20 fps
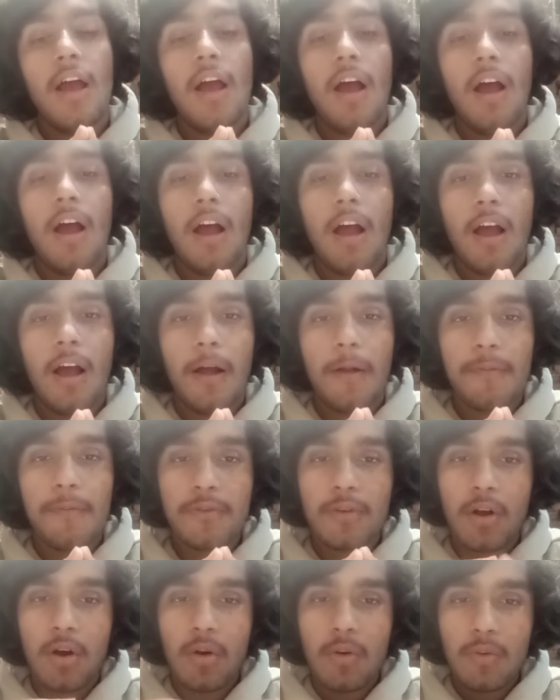
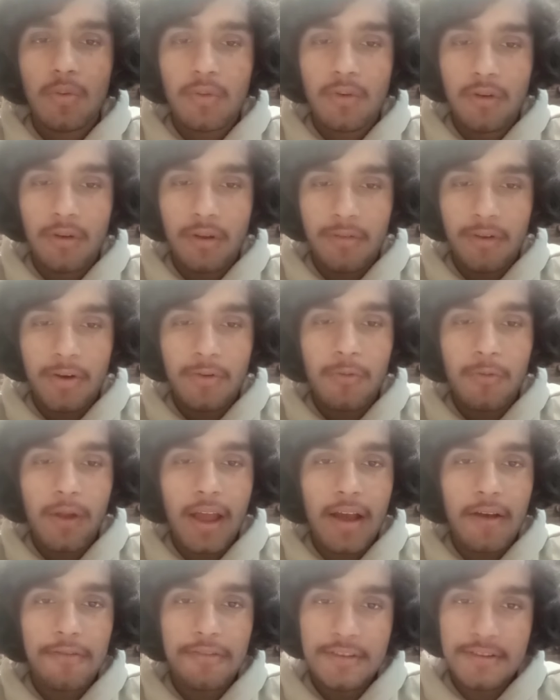So when you
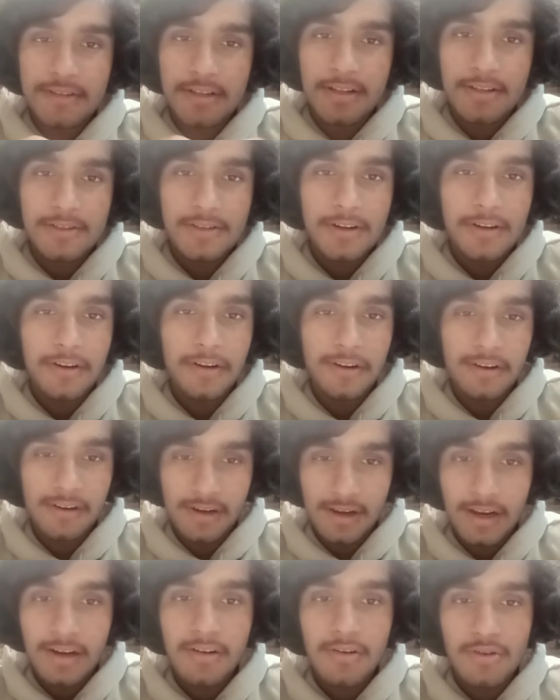have this uncertainty
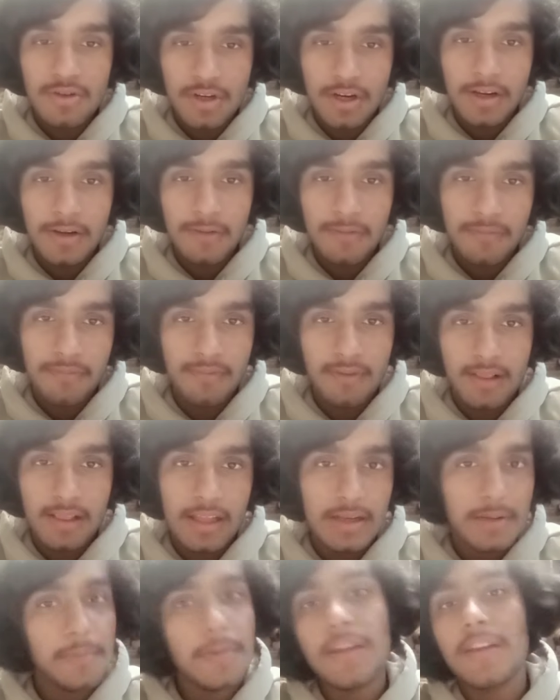in energy,
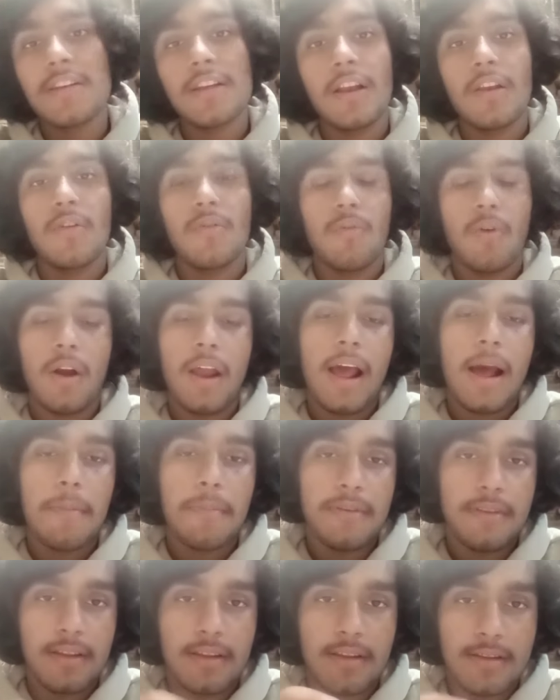let me tell you what
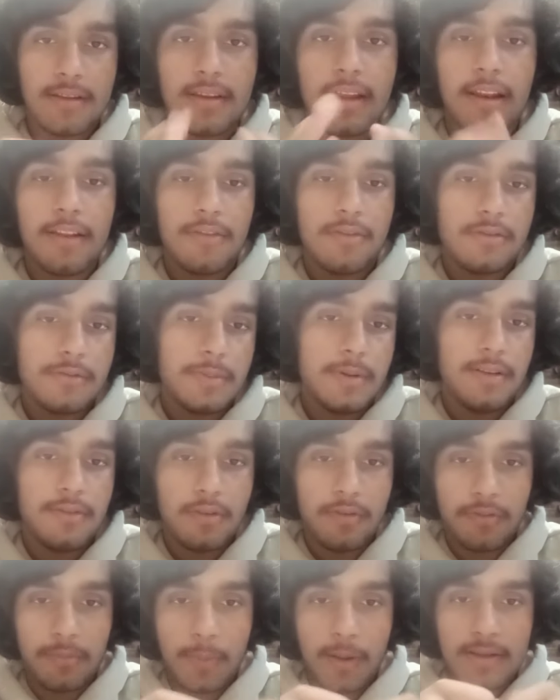happens at the tiny
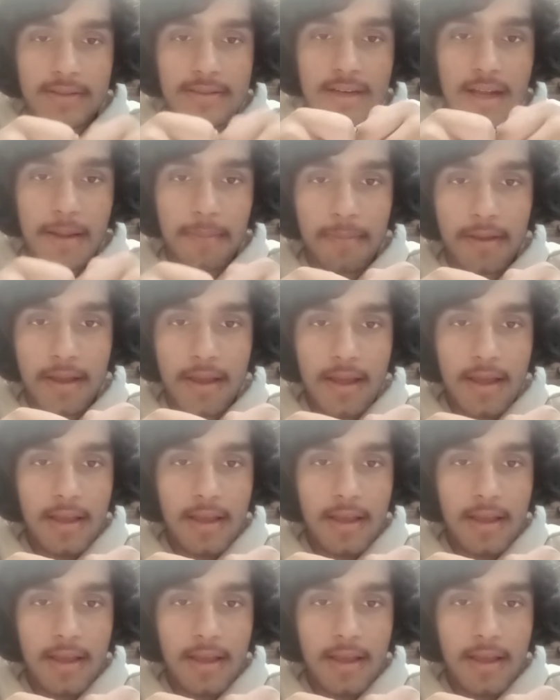scales of space-time.